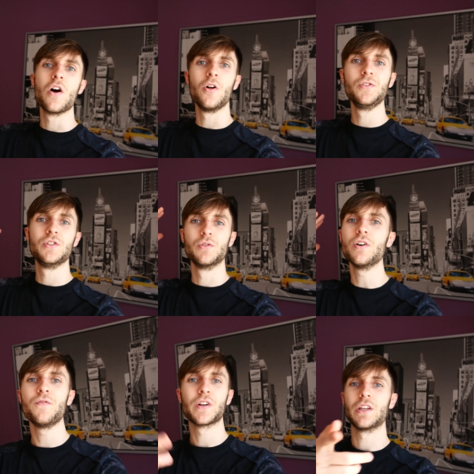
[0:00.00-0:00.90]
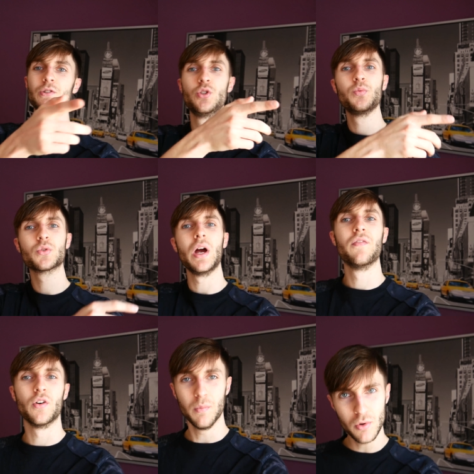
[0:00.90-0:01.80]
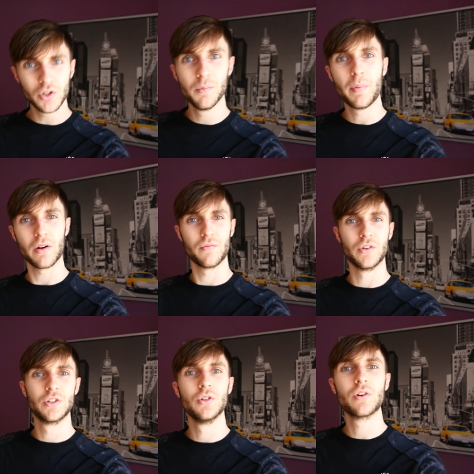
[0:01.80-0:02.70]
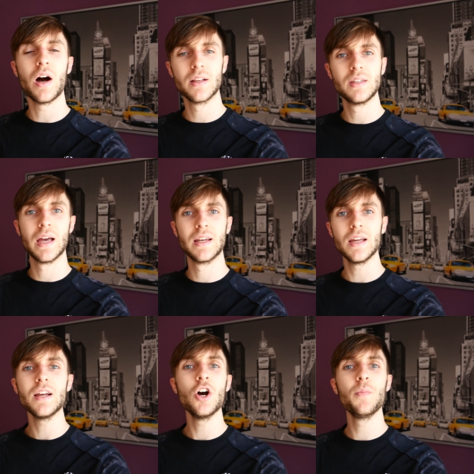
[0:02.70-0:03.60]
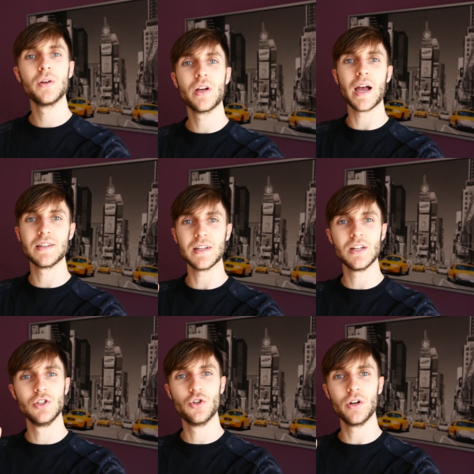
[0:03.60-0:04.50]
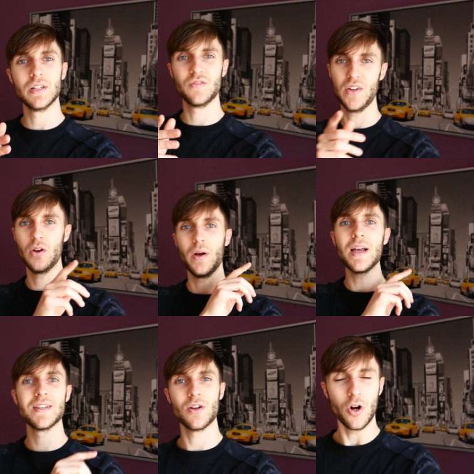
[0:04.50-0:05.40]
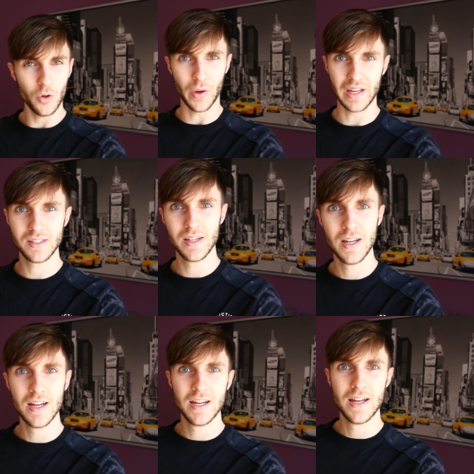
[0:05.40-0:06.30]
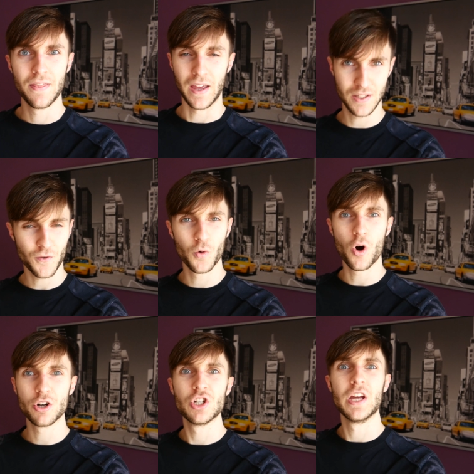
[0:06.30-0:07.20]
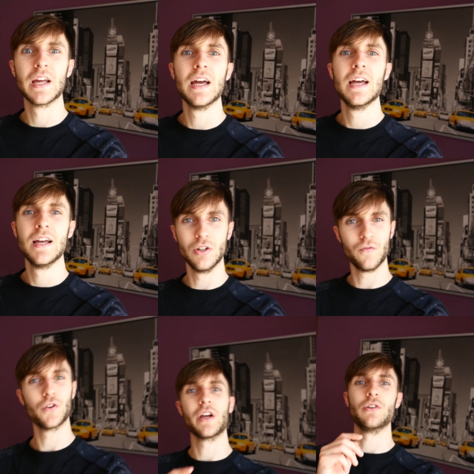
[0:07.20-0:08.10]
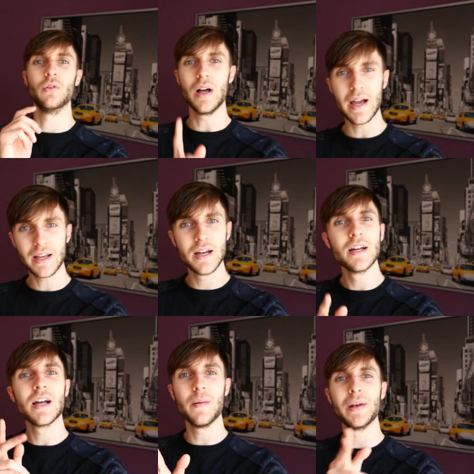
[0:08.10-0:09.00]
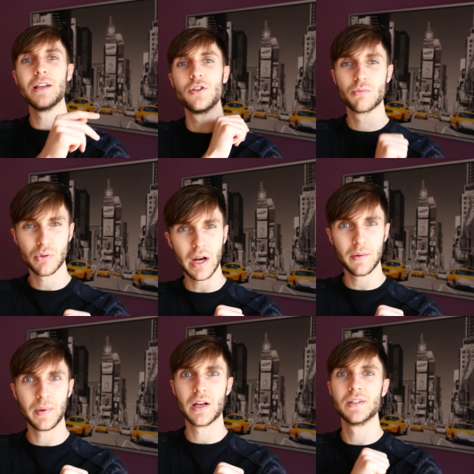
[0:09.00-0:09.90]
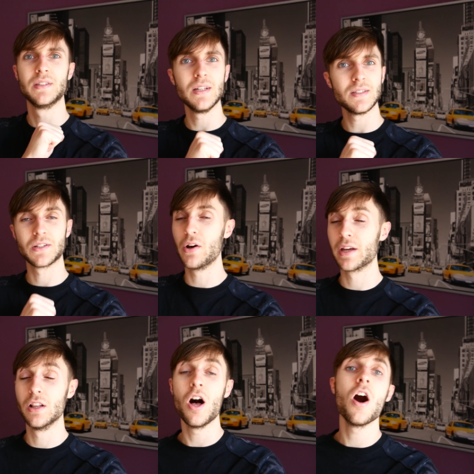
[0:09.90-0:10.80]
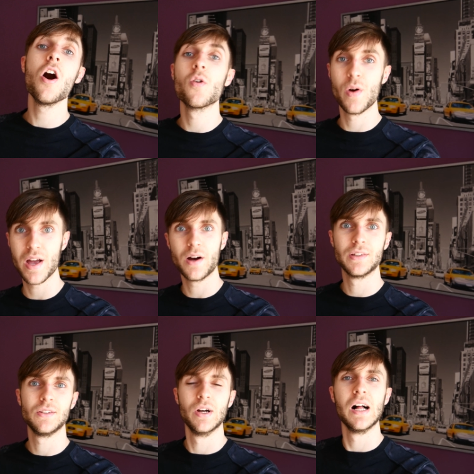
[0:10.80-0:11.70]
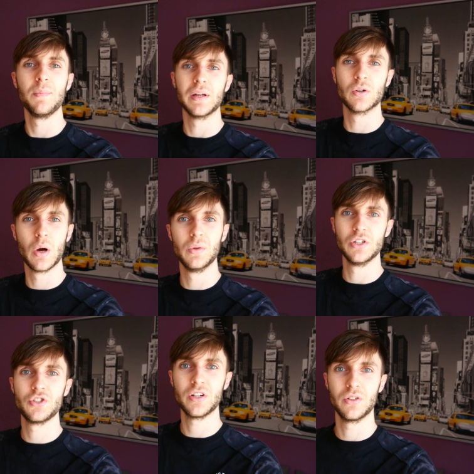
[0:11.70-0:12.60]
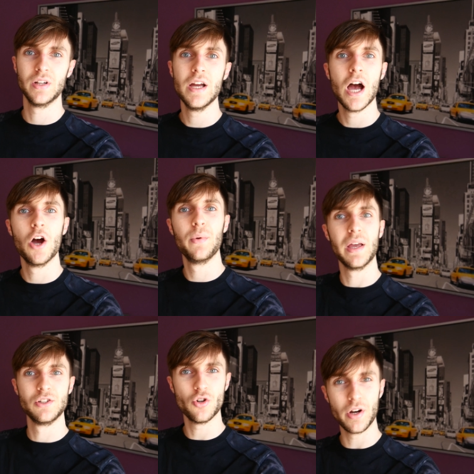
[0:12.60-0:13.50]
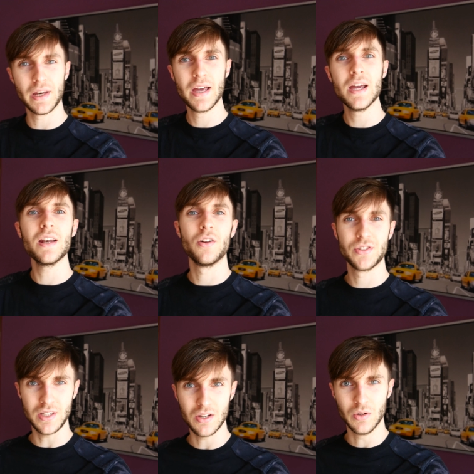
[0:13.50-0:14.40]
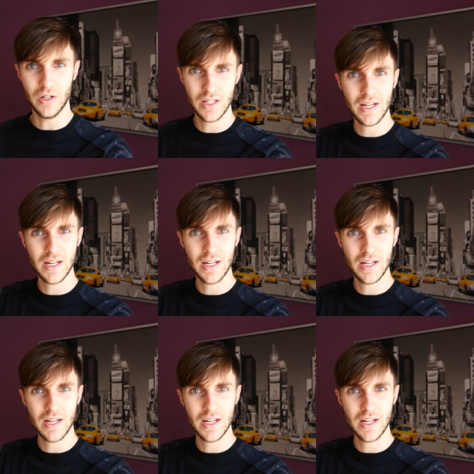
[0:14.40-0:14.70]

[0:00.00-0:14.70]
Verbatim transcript: Also, don't forget to subscribe for more Battlefront 2 content, and I hope you guys enjoyed this video as always. Thanks for watching, don't forget to like, comment and subscribe because this is going a long way out to help me grow this channel. I hope you enjoyed, and I'll see you